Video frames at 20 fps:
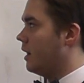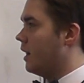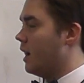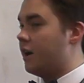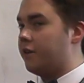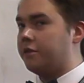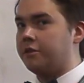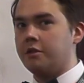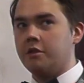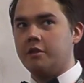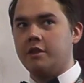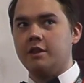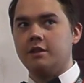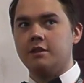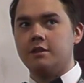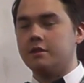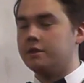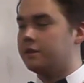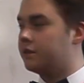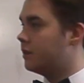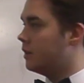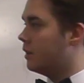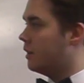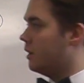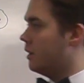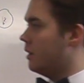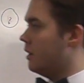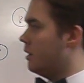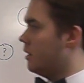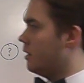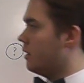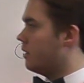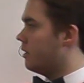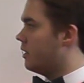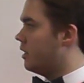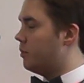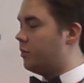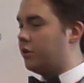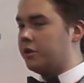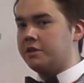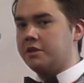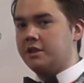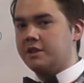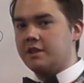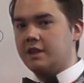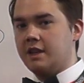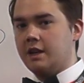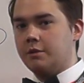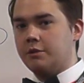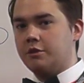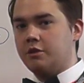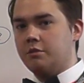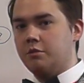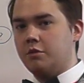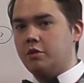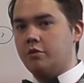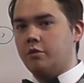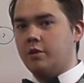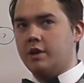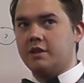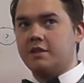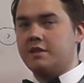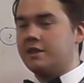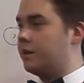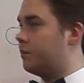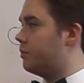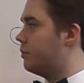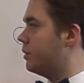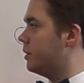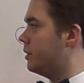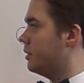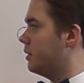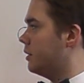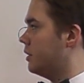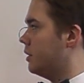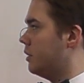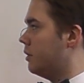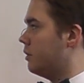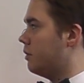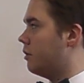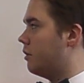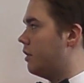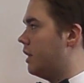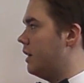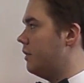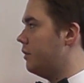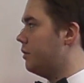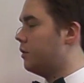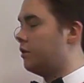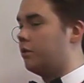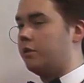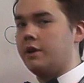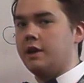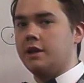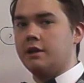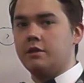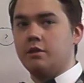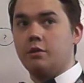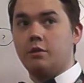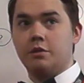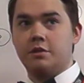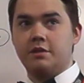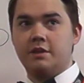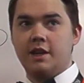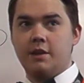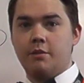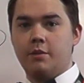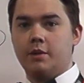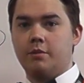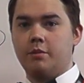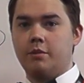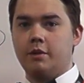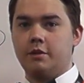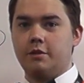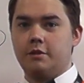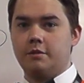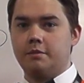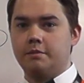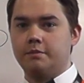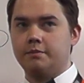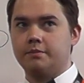After this, the boss is allowed to move one step to the left or right, or stay where it was.